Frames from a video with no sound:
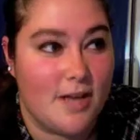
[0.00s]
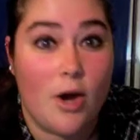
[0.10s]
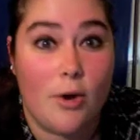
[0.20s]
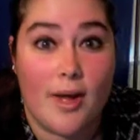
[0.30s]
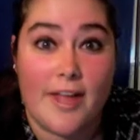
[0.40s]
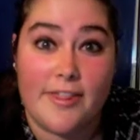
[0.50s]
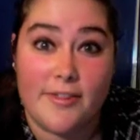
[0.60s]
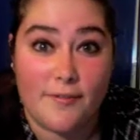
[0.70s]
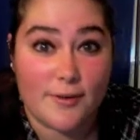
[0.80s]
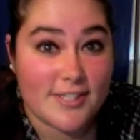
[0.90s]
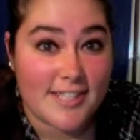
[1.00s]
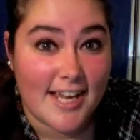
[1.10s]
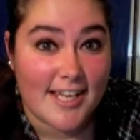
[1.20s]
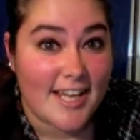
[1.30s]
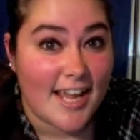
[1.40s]
Oh, and the first
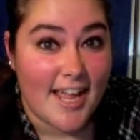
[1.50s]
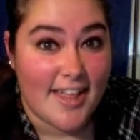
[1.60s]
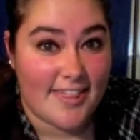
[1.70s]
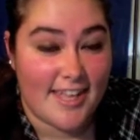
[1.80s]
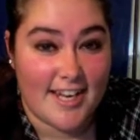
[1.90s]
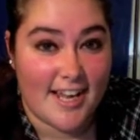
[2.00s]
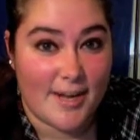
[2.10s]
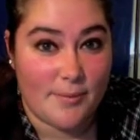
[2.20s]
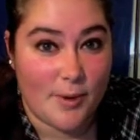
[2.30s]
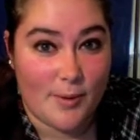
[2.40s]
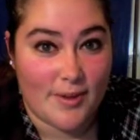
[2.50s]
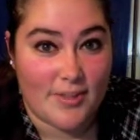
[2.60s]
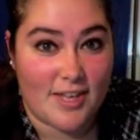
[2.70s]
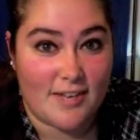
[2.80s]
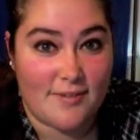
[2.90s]
night that we were
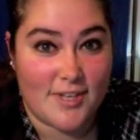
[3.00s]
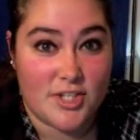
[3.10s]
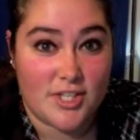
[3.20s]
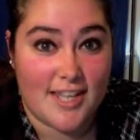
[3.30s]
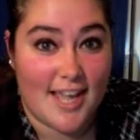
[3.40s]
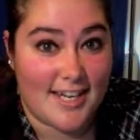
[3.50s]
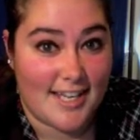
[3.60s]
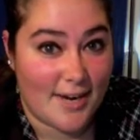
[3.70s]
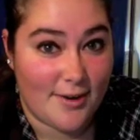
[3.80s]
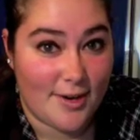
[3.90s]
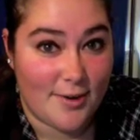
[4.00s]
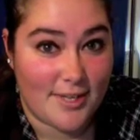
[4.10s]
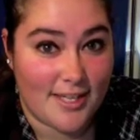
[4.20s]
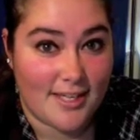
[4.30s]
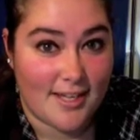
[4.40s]
at the convention, they had a
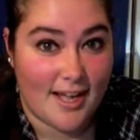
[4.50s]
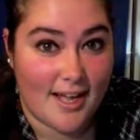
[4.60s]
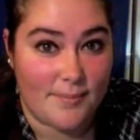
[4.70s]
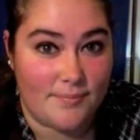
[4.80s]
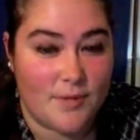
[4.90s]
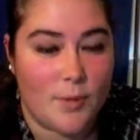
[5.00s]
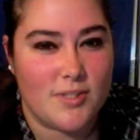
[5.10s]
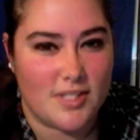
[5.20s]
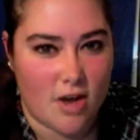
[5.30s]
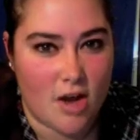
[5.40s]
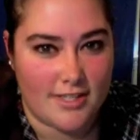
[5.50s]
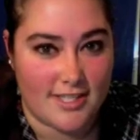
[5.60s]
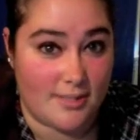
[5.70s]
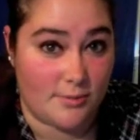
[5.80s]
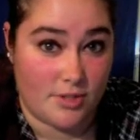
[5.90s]
karaoke. It wasn't a
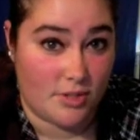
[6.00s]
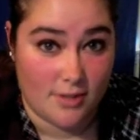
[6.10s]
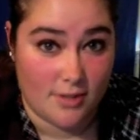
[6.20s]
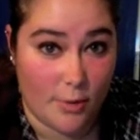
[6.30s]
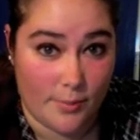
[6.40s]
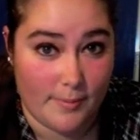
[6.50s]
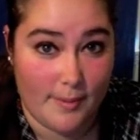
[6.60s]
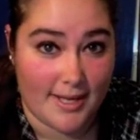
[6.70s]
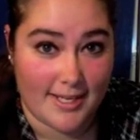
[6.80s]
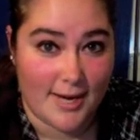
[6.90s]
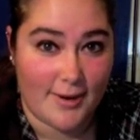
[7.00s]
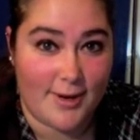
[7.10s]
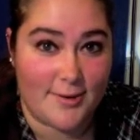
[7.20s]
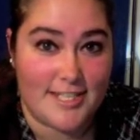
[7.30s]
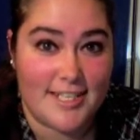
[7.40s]
contest, it was just open mic
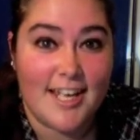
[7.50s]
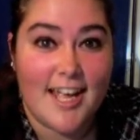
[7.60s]
karaoke.